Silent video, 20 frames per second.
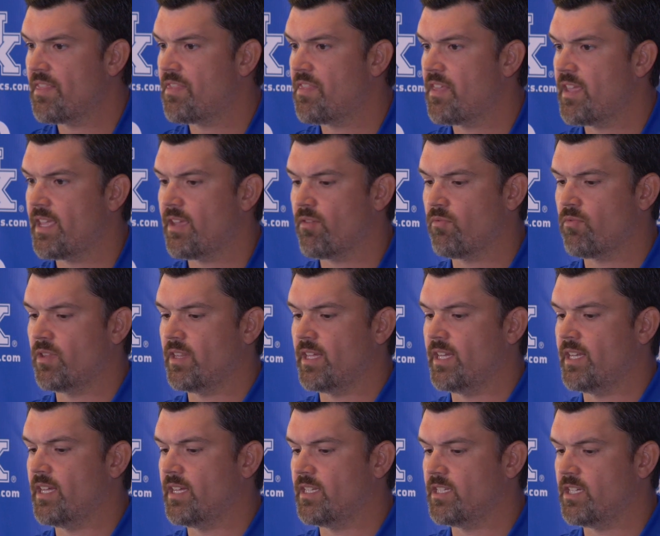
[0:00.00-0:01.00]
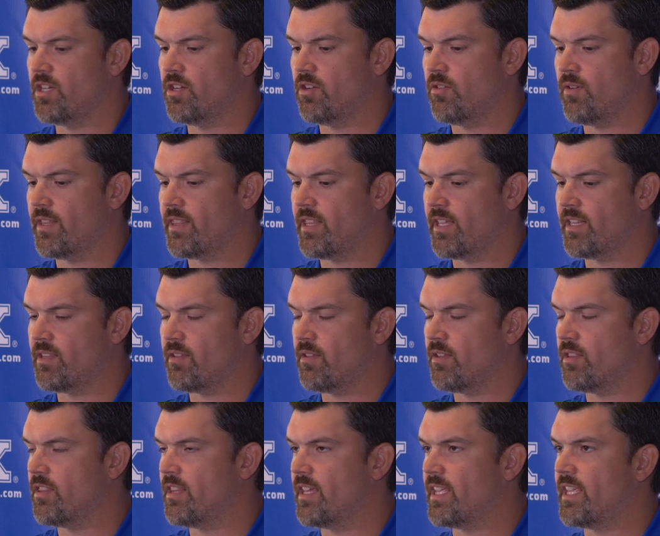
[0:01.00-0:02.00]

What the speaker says: I think it really does. You know, I think the